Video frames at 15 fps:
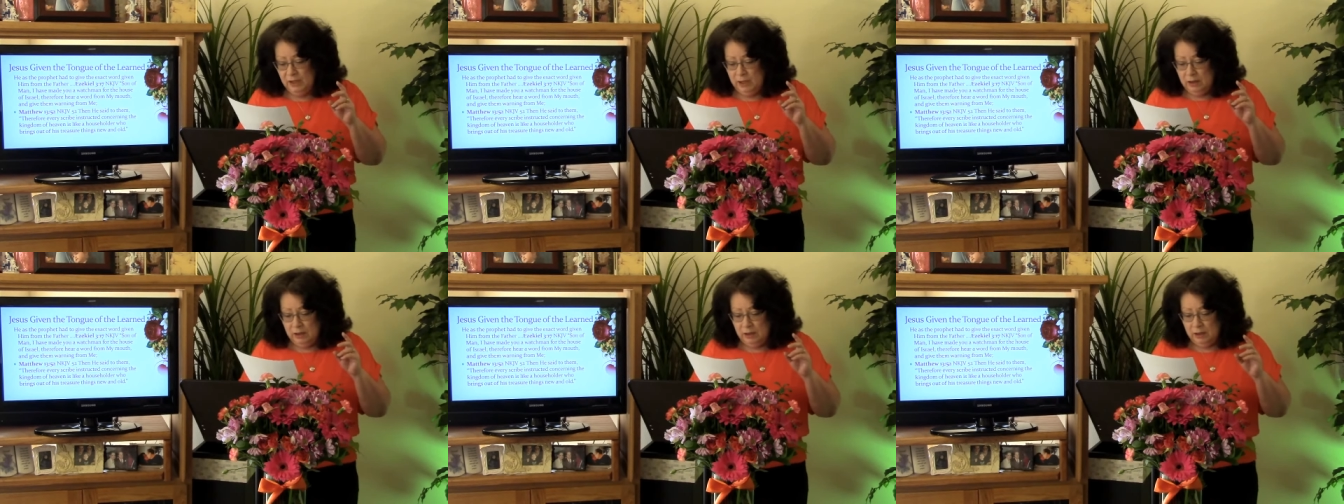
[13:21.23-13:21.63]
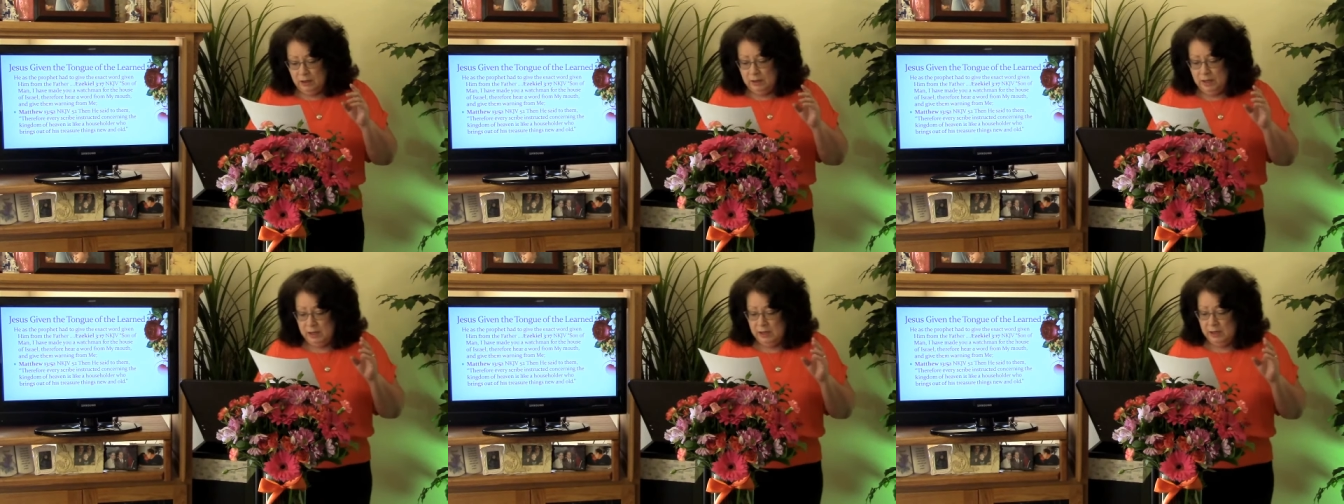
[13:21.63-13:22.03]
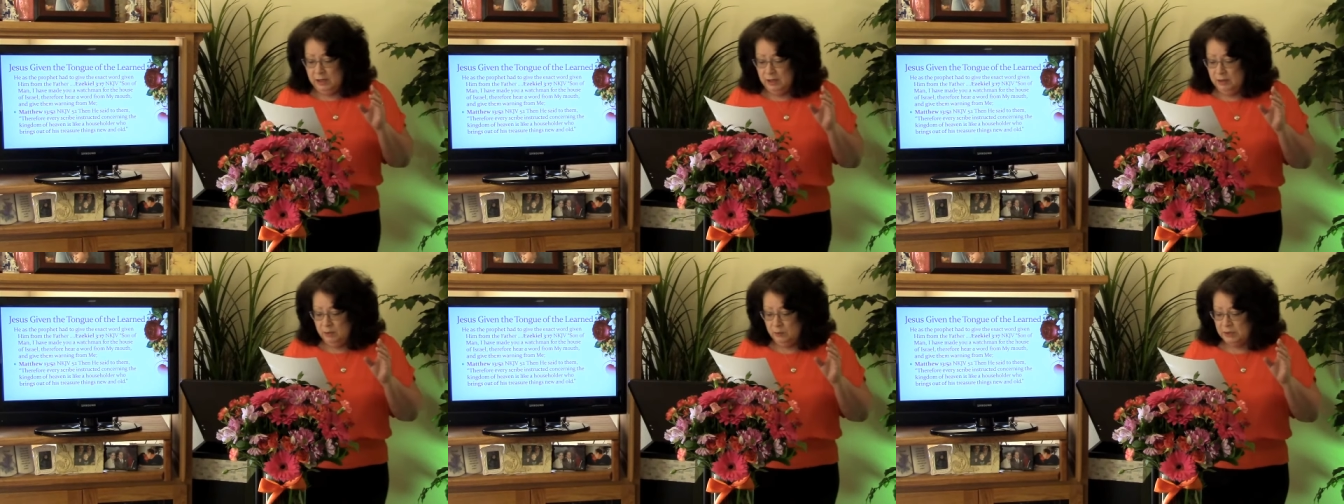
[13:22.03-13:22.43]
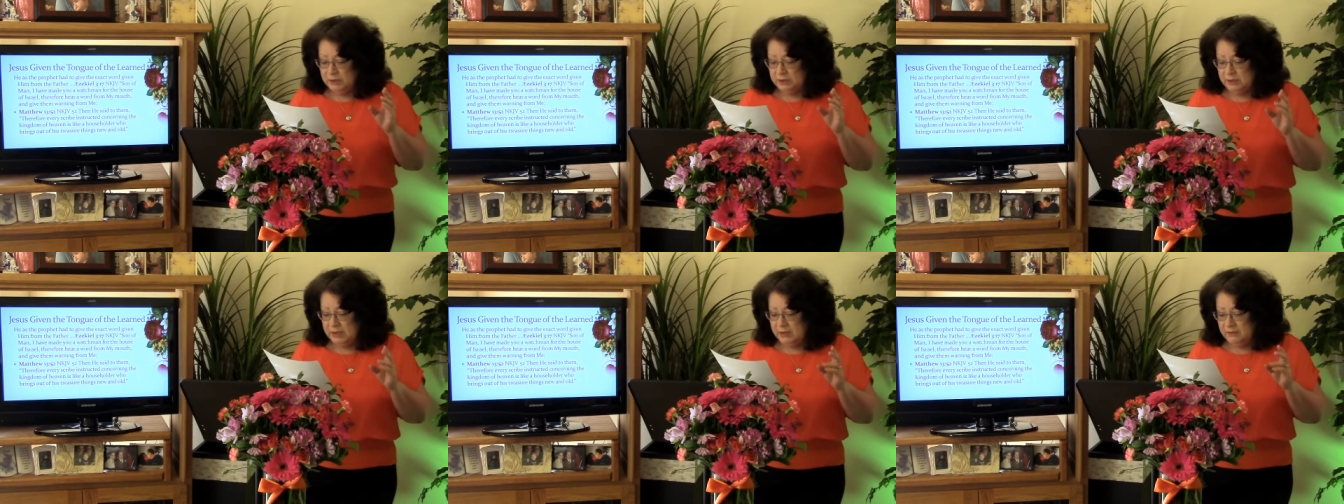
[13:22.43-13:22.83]
Uh, he was
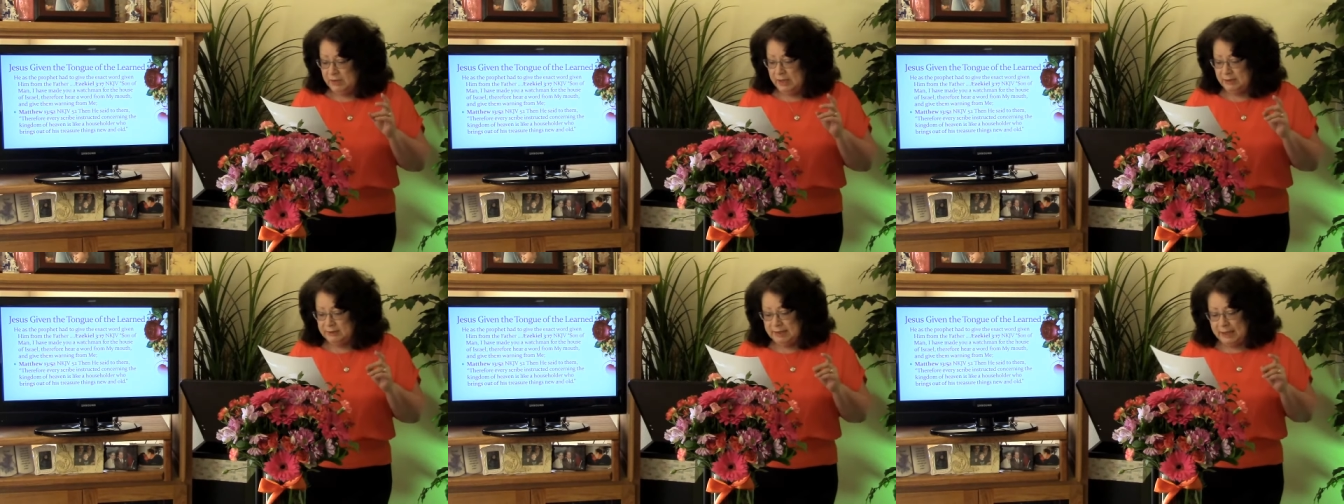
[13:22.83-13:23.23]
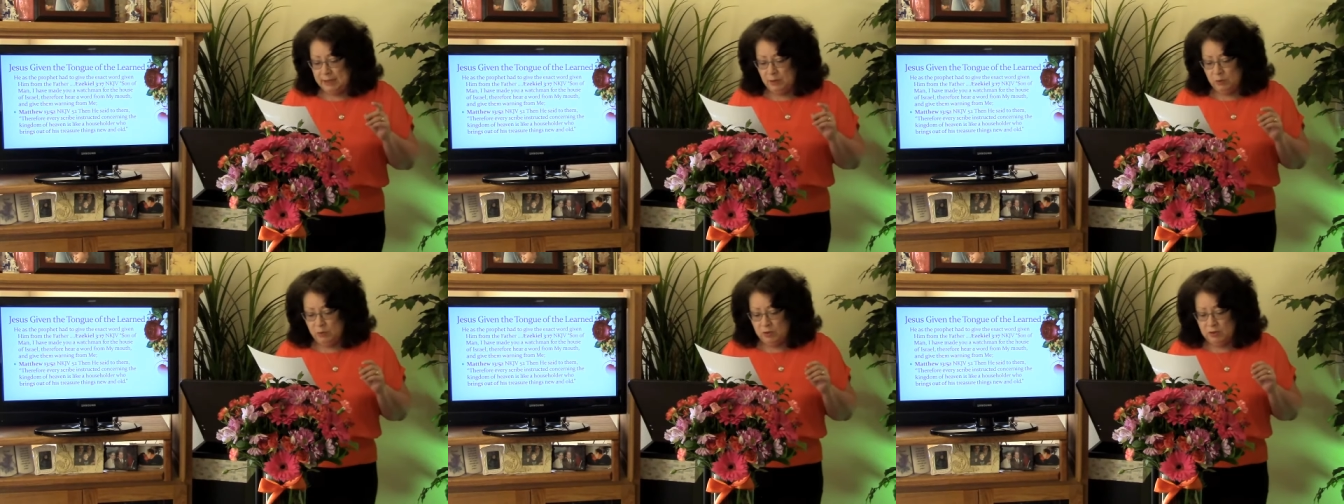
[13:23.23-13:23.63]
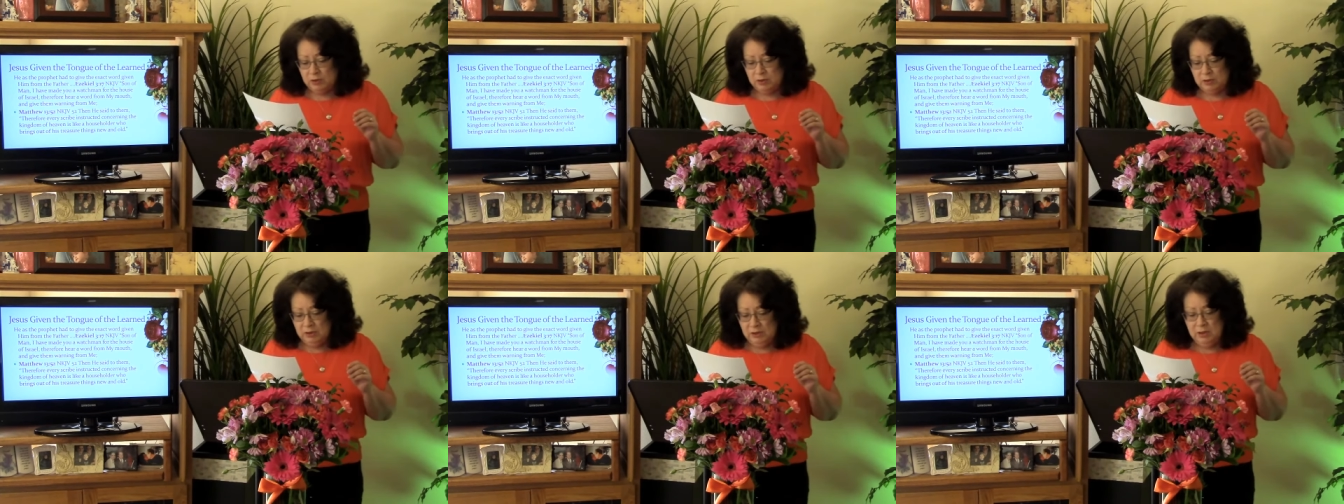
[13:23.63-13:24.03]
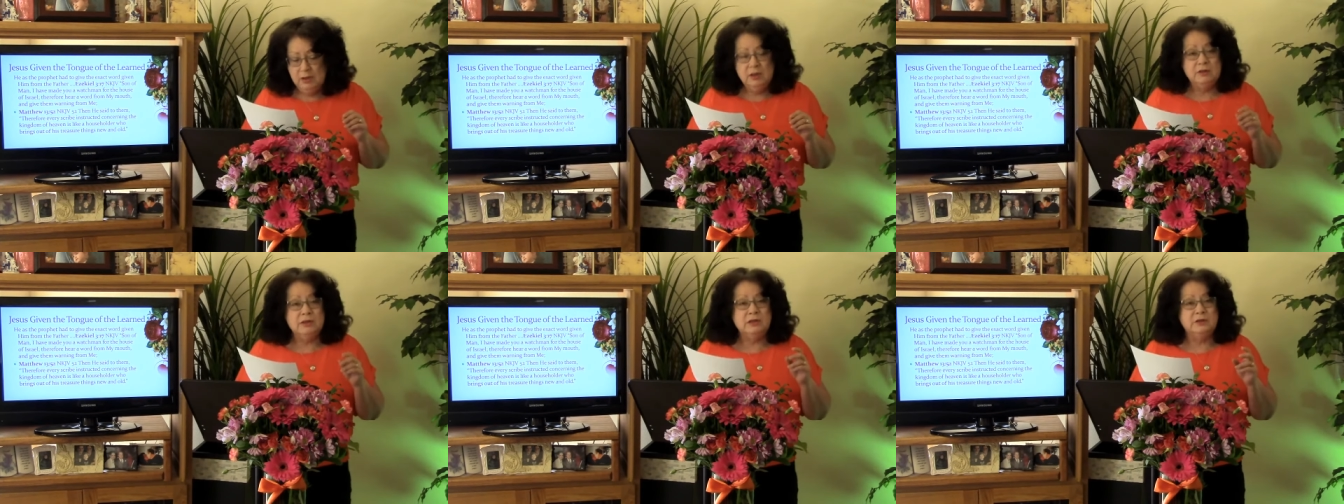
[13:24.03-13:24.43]
to give the exact word
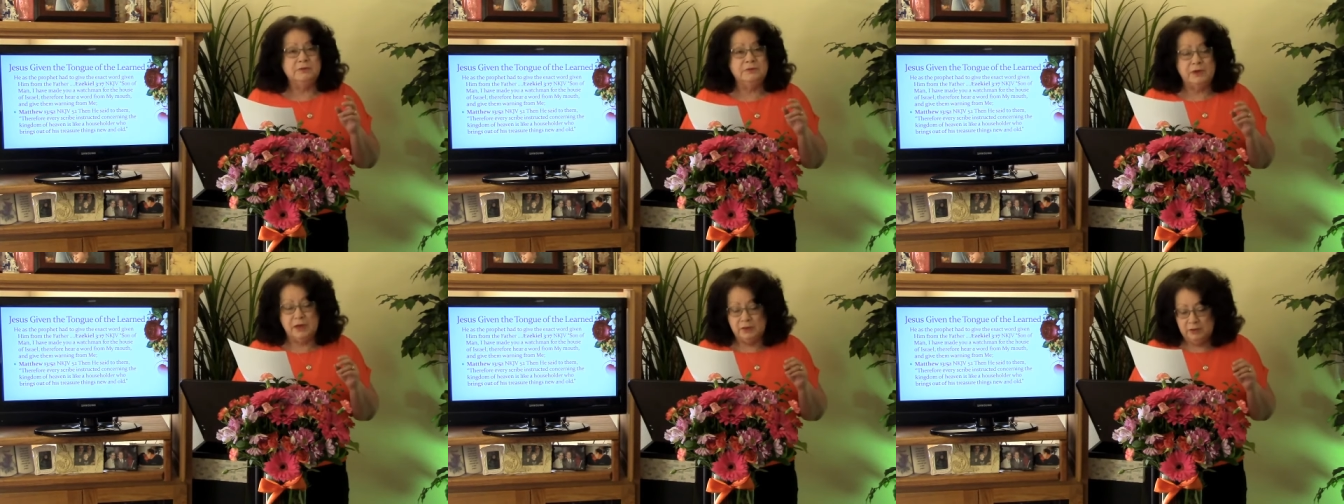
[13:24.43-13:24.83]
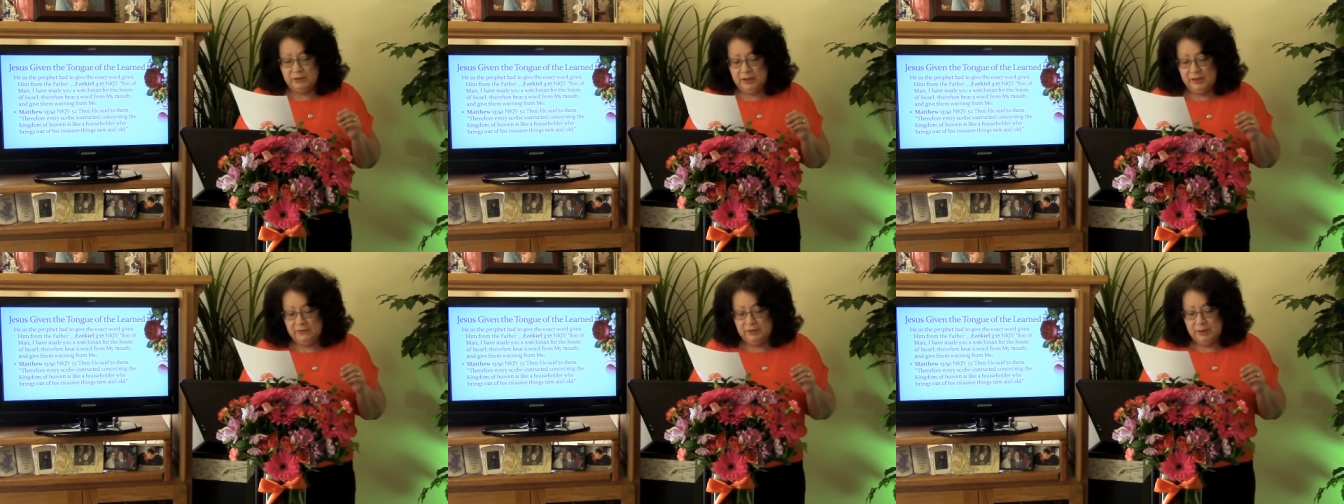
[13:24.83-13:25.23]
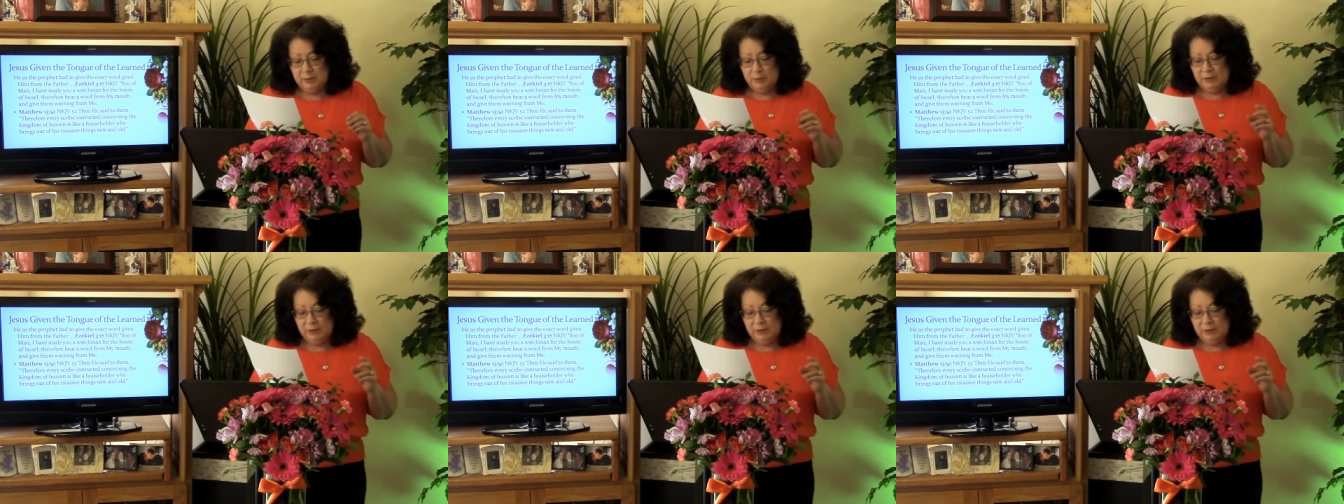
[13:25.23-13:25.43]
that the Father had given him.